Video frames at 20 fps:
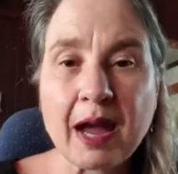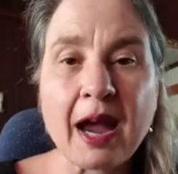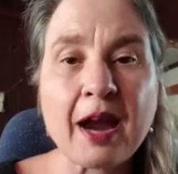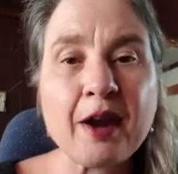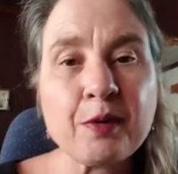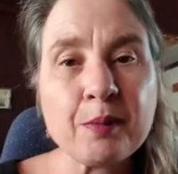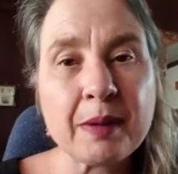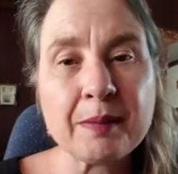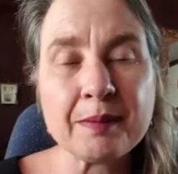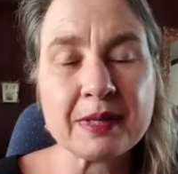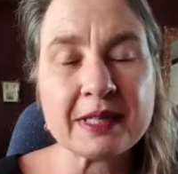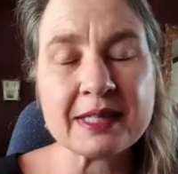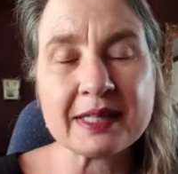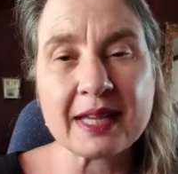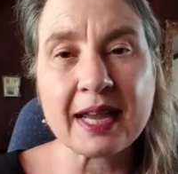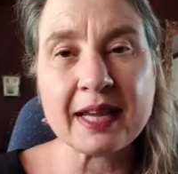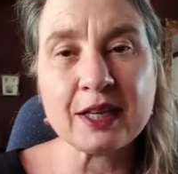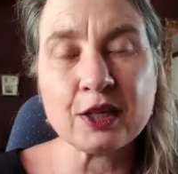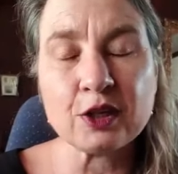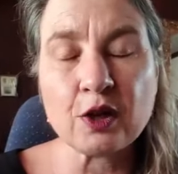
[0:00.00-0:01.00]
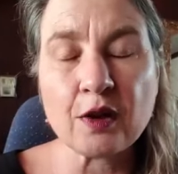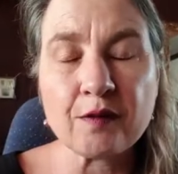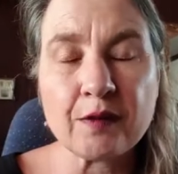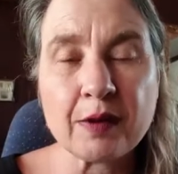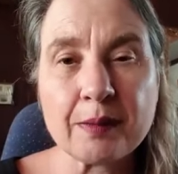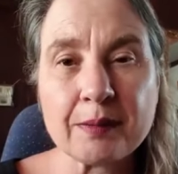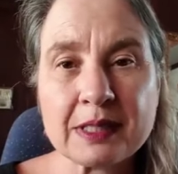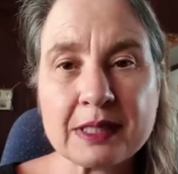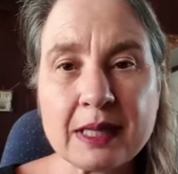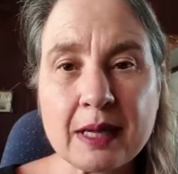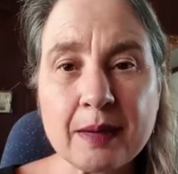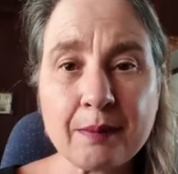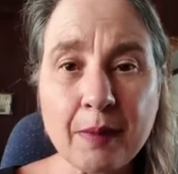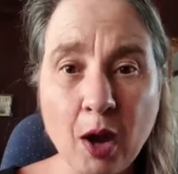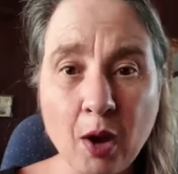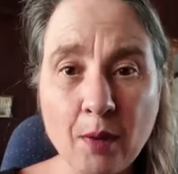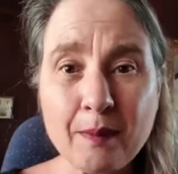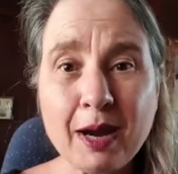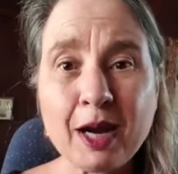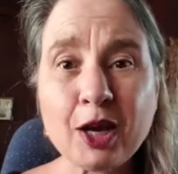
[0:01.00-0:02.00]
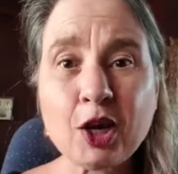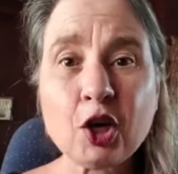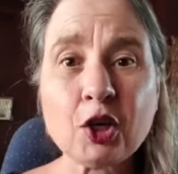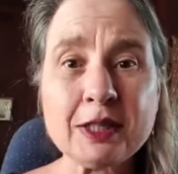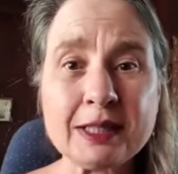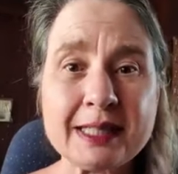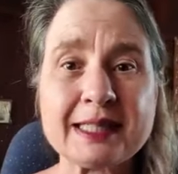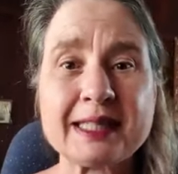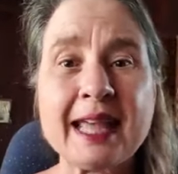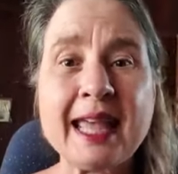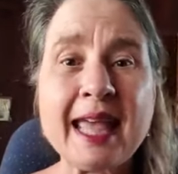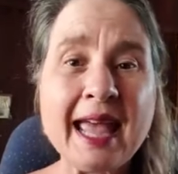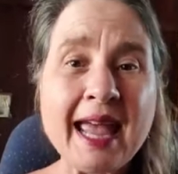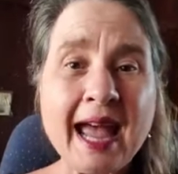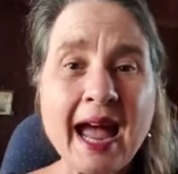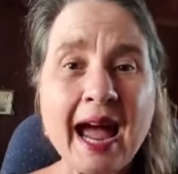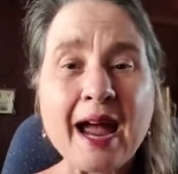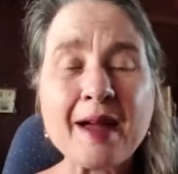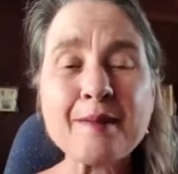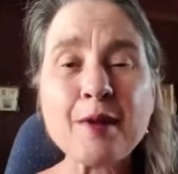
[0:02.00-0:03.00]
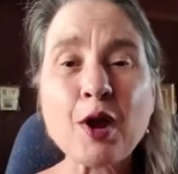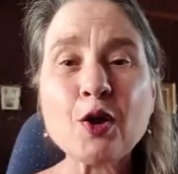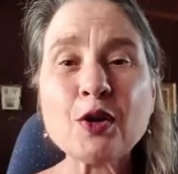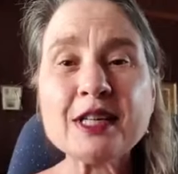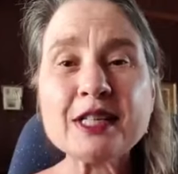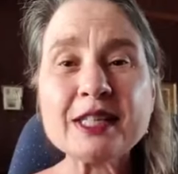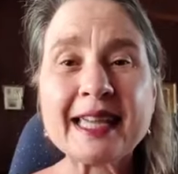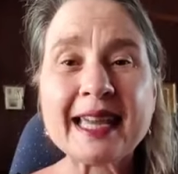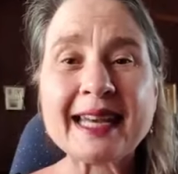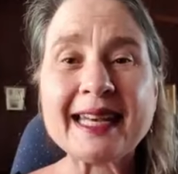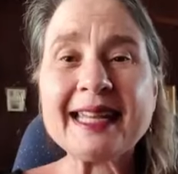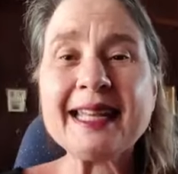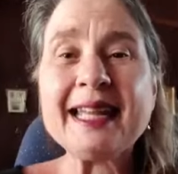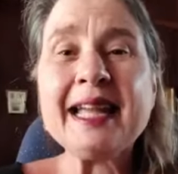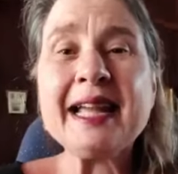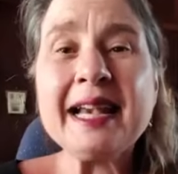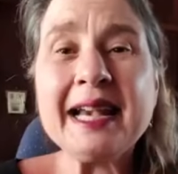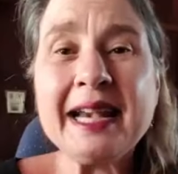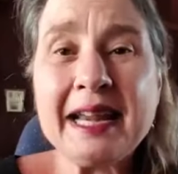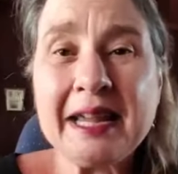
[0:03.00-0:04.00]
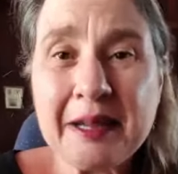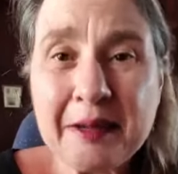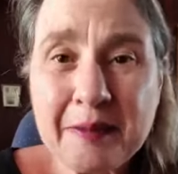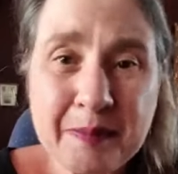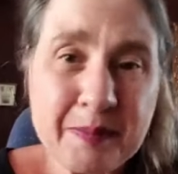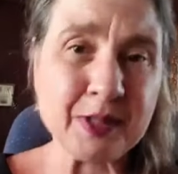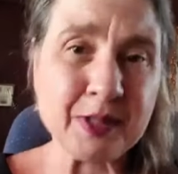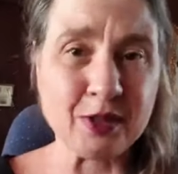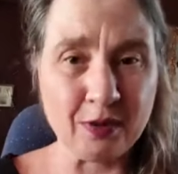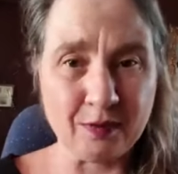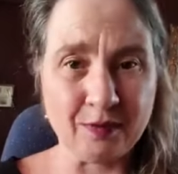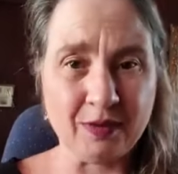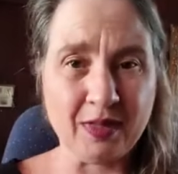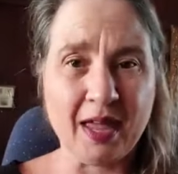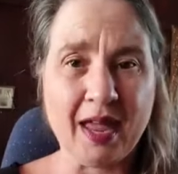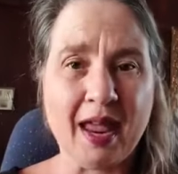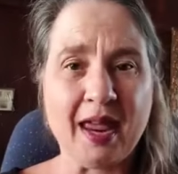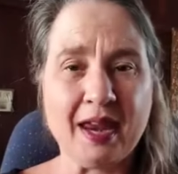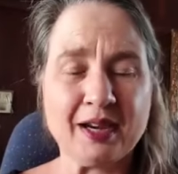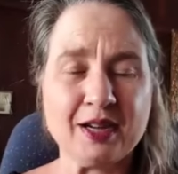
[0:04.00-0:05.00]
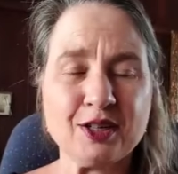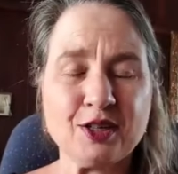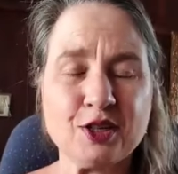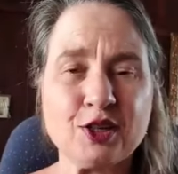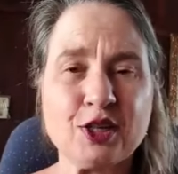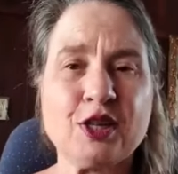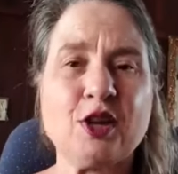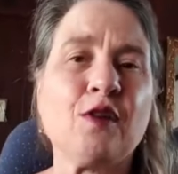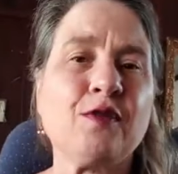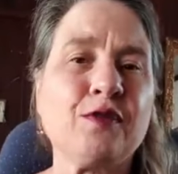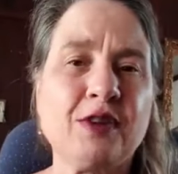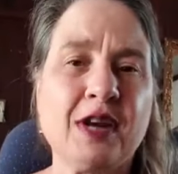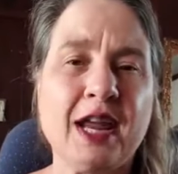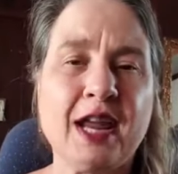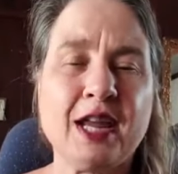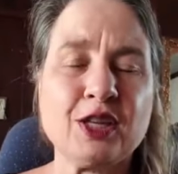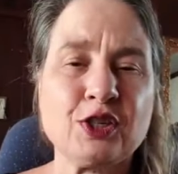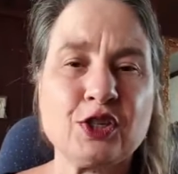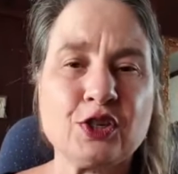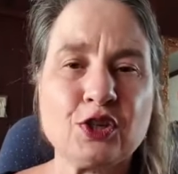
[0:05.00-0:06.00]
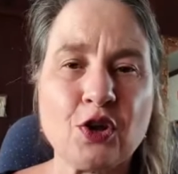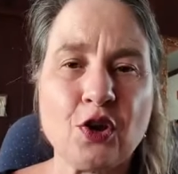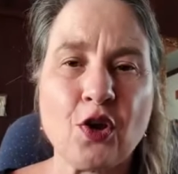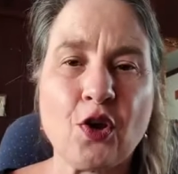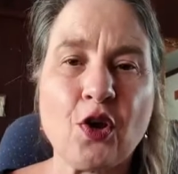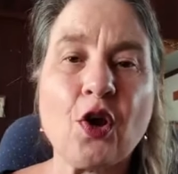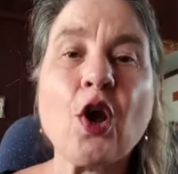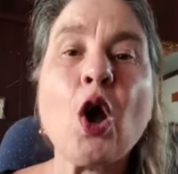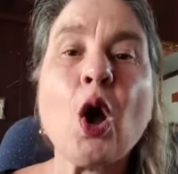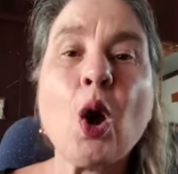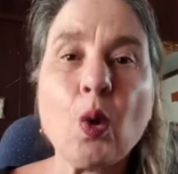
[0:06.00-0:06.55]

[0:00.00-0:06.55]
I remember saying in November, December, oh my goodness, I'm only getting a glimpse of the energy of next year.